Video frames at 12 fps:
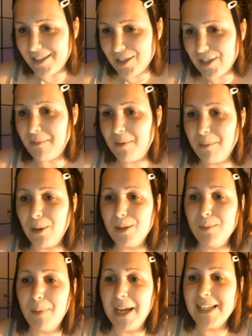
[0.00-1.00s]
Chamfer
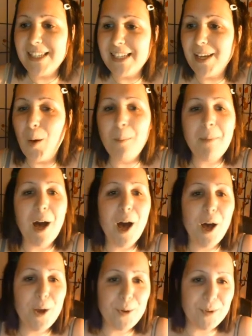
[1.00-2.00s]
Box, but I did it on my
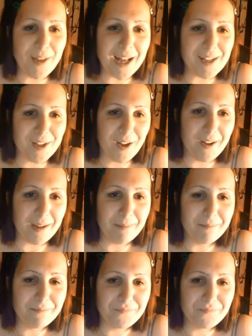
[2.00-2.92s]
own that time.